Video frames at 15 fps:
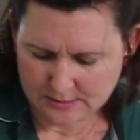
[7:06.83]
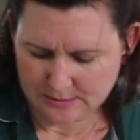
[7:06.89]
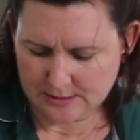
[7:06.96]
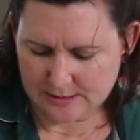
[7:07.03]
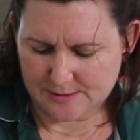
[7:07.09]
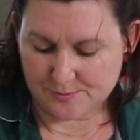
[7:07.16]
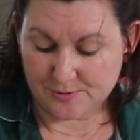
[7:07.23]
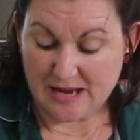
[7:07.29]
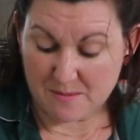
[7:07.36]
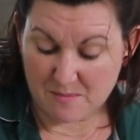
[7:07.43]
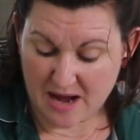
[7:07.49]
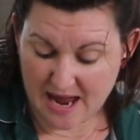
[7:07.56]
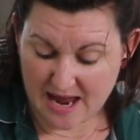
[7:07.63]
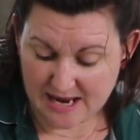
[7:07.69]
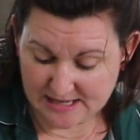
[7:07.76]
is get
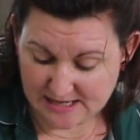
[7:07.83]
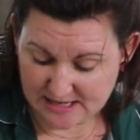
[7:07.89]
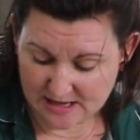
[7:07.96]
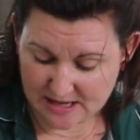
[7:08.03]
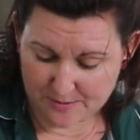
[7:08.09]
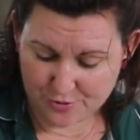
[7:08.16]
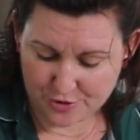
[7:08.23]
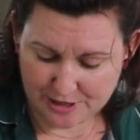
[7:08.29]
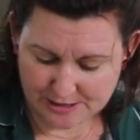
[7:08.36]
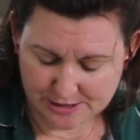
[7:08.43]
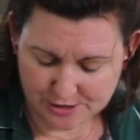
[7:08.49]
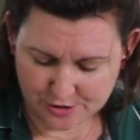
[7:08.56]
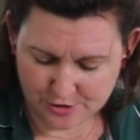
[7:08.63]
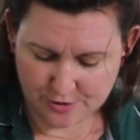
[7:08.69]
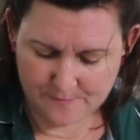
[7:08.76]
my hands in there pretty
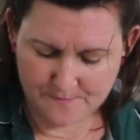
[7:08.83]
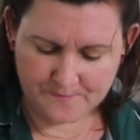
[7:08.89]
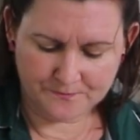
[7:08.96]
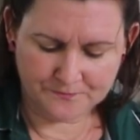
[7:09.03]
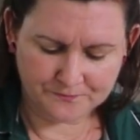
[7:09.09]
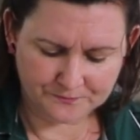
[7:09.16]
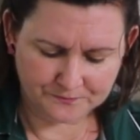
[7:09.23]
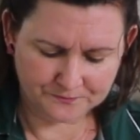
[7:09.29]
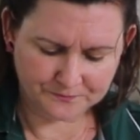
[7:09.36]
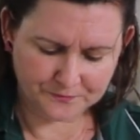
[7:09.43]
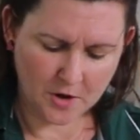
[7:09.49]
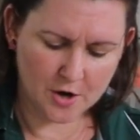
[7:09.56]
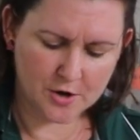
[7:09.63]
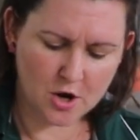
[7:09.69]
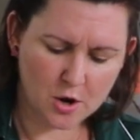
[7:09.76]
soon.
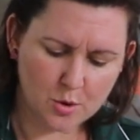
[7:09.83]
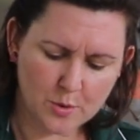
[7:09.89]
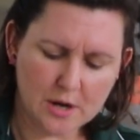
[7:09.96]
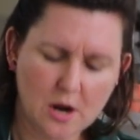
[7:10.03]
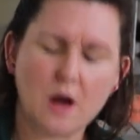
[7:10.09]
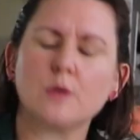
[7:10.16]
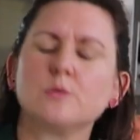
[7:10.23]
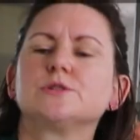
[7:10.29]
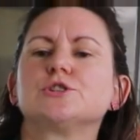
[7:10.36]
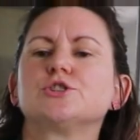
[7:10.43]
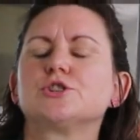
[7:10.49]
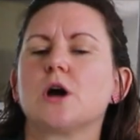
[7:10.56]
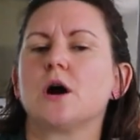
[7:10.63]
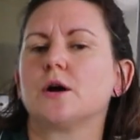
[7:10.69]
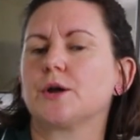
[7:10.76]
I know when I was a
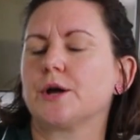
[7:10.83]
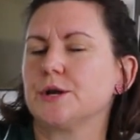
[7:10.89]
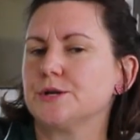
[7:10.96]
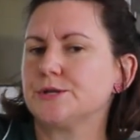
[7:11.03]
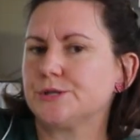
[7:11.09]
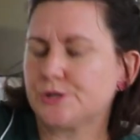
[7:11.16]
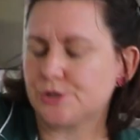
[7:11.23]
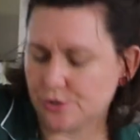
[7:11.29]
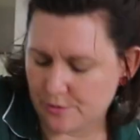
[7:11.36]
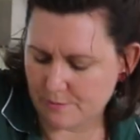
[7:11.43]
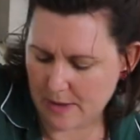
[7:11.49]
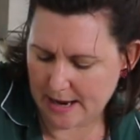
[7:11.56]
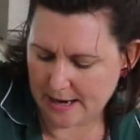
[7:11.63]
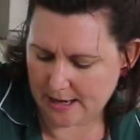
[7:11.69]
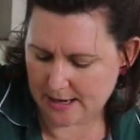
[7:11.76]
child I used to
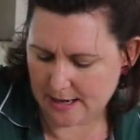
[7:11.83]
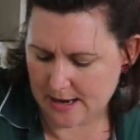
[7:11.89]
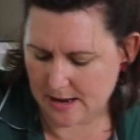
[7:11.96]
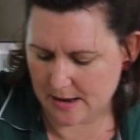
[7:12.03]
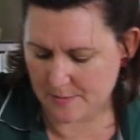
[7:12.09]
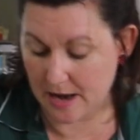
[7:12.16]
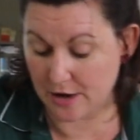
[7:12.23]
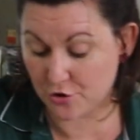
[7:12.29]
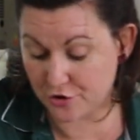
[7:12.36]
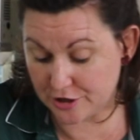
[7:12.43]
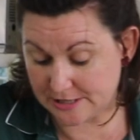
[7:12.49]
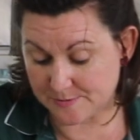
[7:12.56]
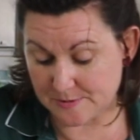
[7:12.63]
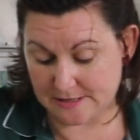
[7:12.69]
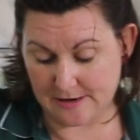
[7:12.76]
make at
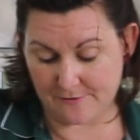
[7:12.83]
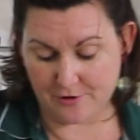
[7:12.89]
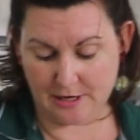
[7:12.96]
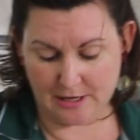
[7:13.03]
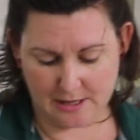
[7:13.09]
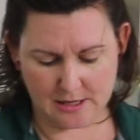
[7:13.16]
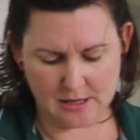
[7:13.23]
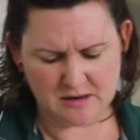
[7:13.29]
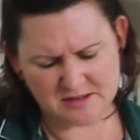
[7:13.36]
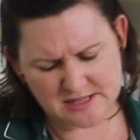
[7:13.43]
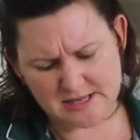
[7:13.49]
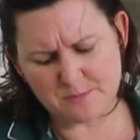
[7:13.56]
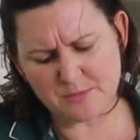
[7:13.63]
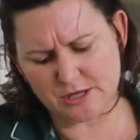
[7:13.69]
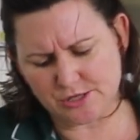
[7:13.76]
Christmas every year,
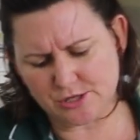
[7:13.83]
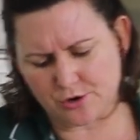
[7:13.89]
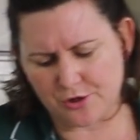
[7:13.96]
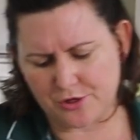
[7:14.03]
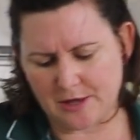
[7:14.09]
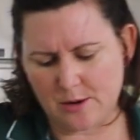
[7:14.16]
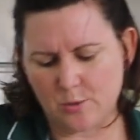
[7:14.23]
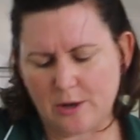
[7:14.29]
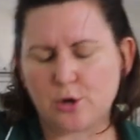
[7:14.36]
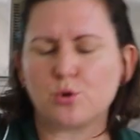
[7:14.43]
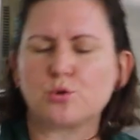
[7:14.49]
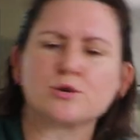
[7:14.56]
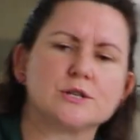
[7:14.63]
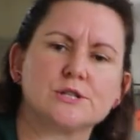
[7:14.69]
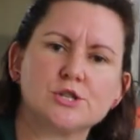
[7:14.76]
similar sort of thing. We
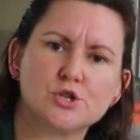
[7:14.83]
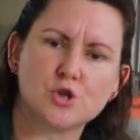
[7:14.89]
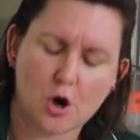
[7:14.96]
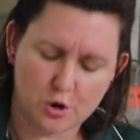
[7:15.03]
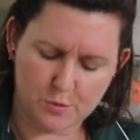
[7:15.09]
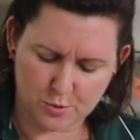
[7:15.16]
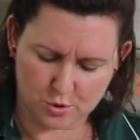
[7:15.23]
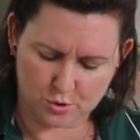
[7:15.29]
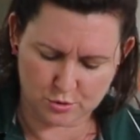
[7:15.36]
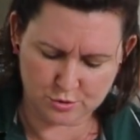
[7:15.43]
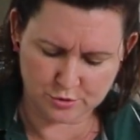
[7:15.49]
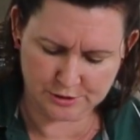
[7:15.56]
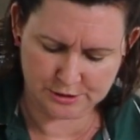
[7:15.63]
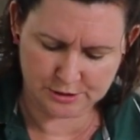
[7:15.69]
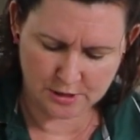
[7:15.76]
called it
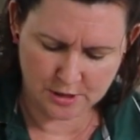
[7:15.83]
snowballs,